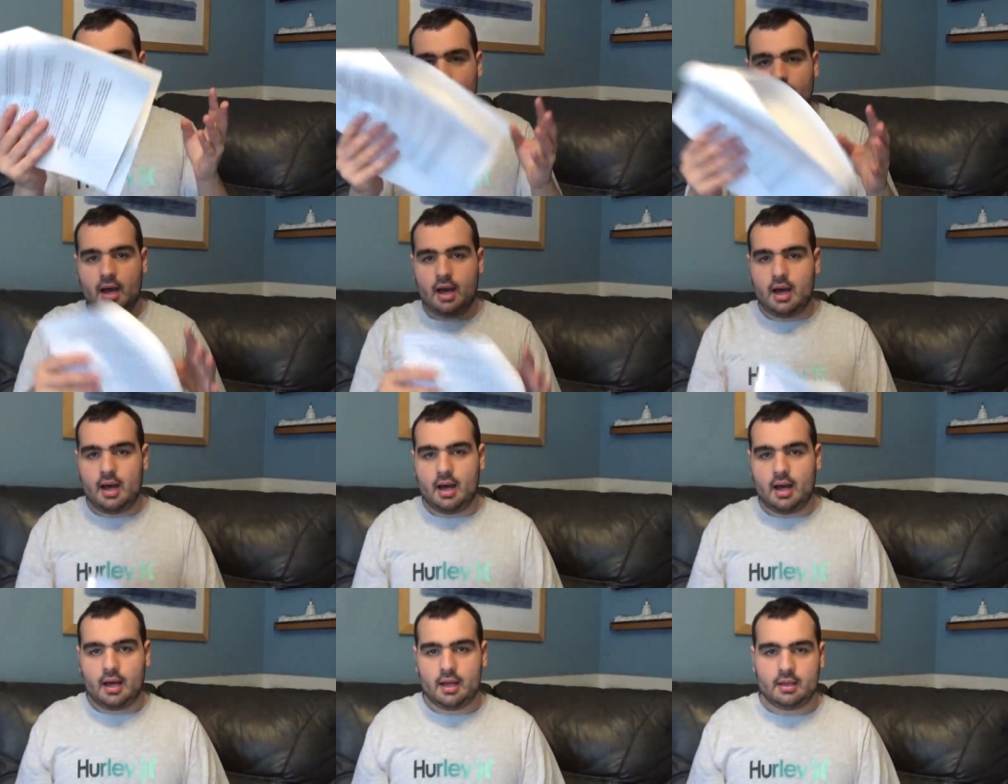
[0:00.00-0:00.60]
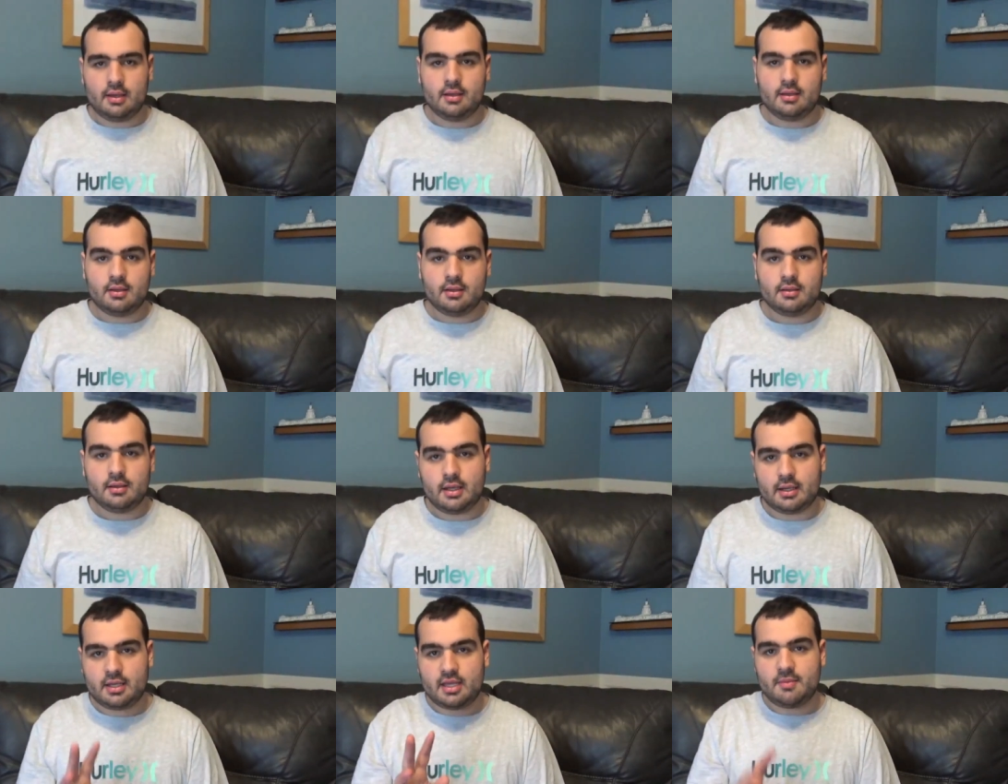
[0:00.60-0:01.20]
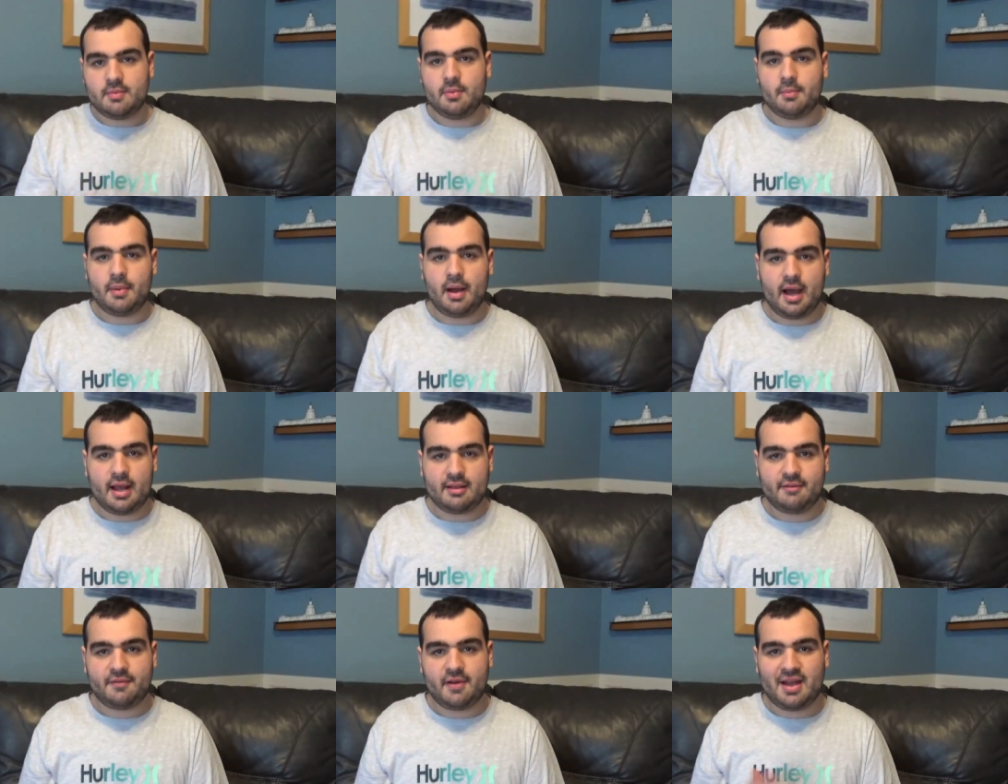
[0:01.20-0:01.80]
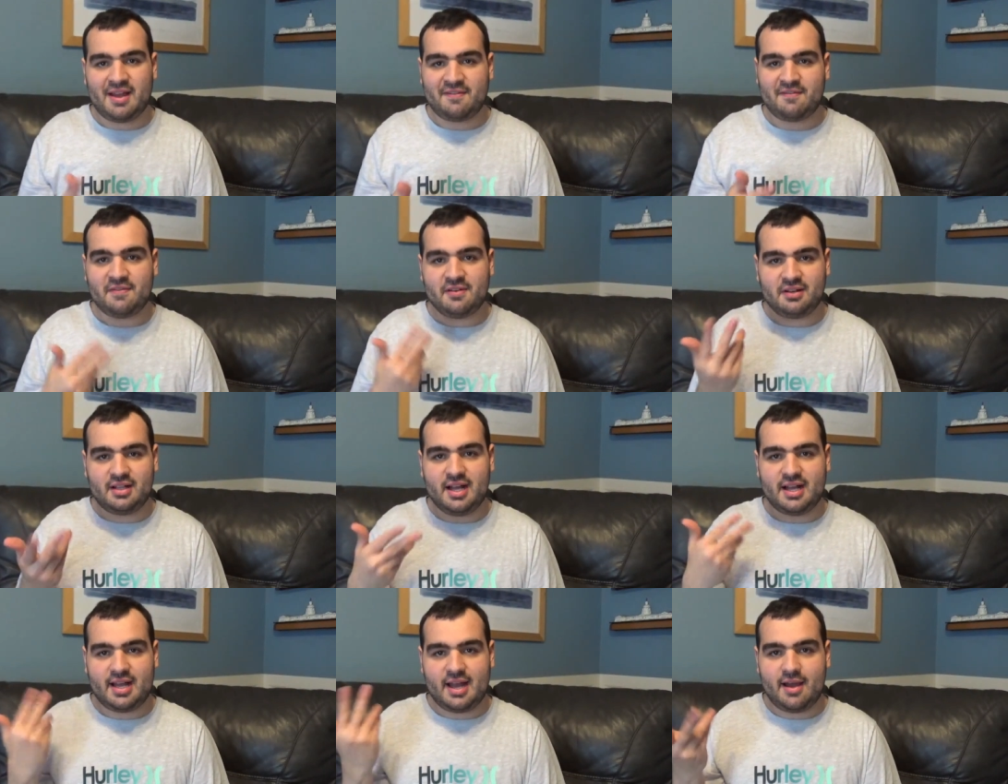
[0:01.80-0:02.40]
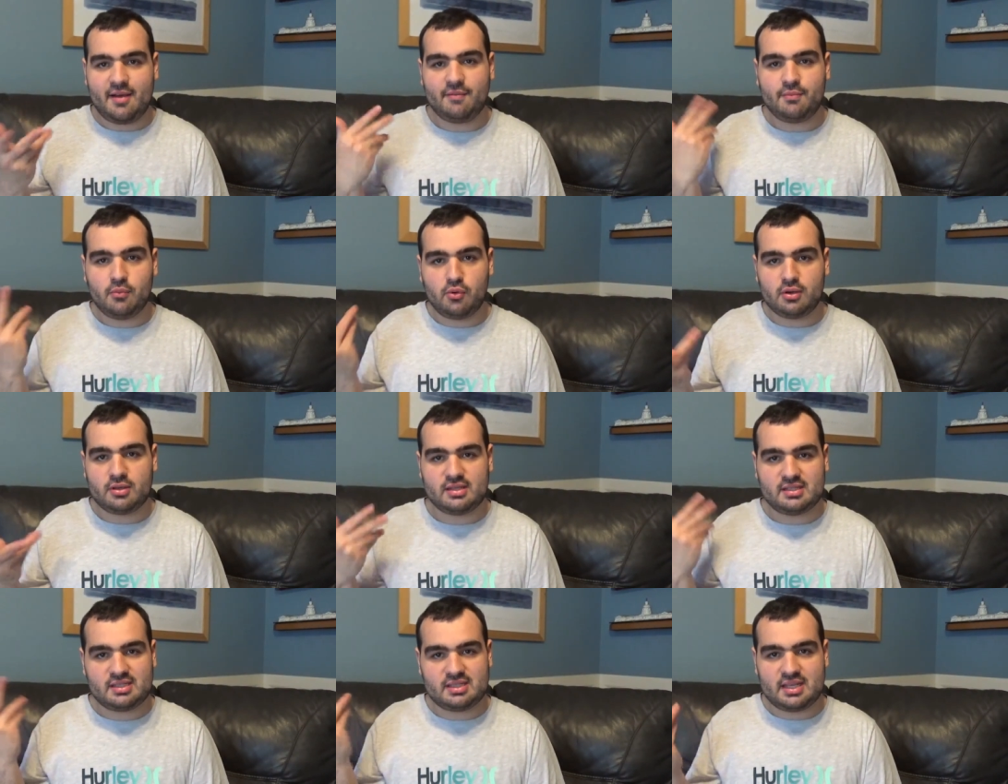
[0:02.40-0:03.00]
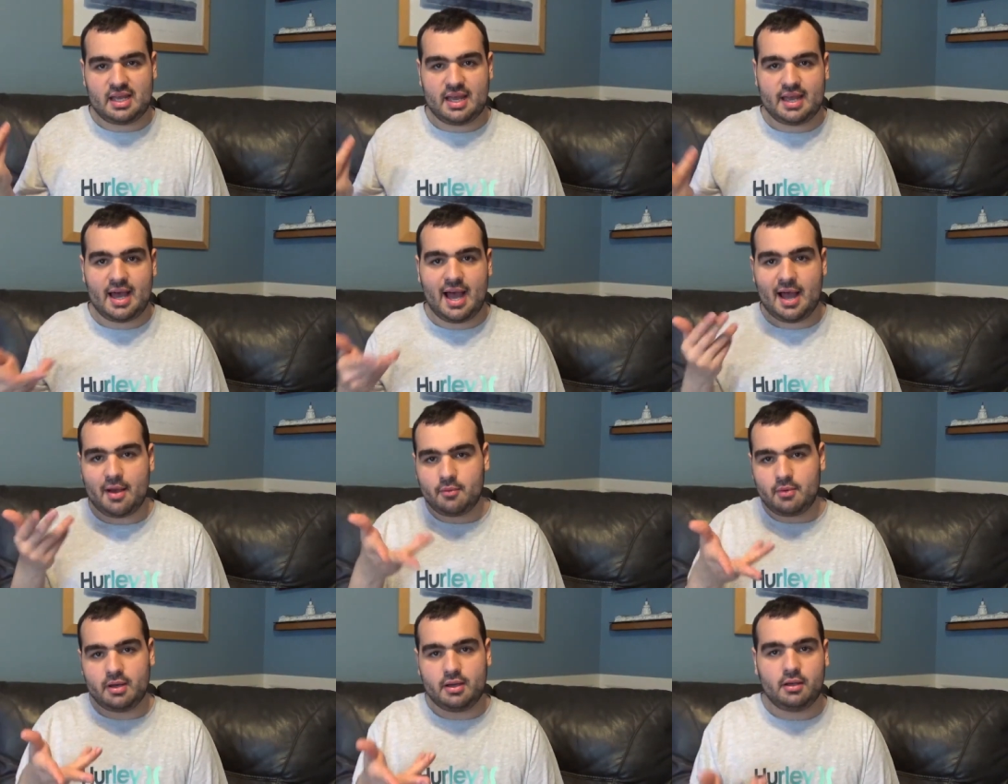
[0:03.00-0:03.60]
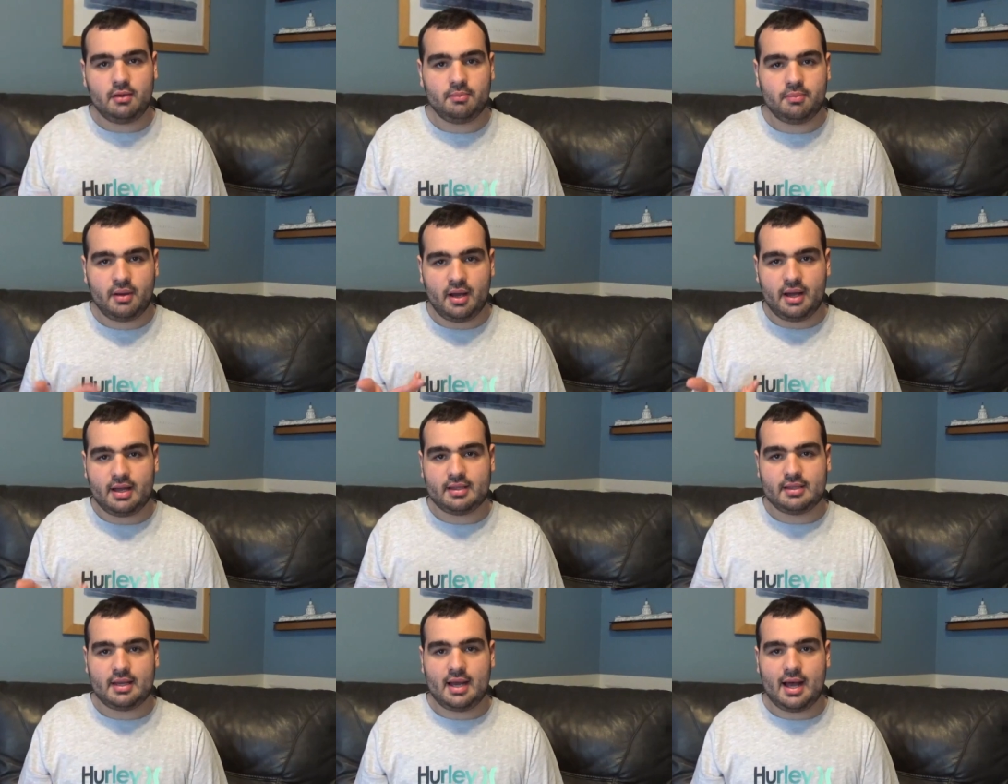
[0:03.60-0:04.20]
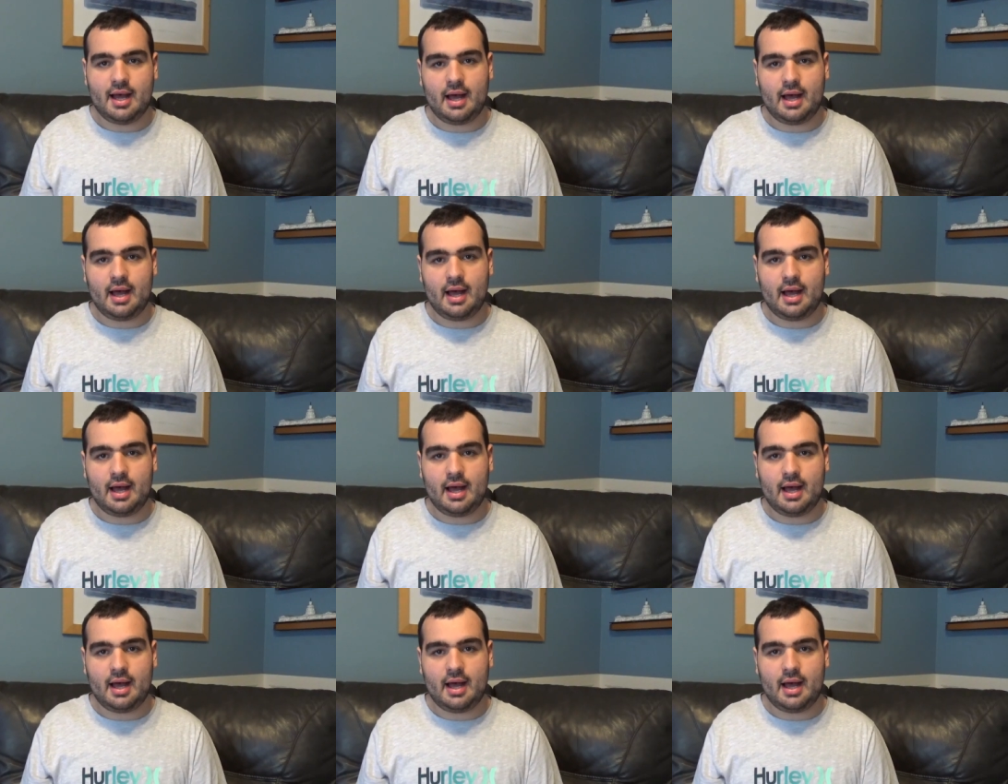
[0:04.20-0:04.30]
Now keep in mind, if I feel like I have more to say, I will, but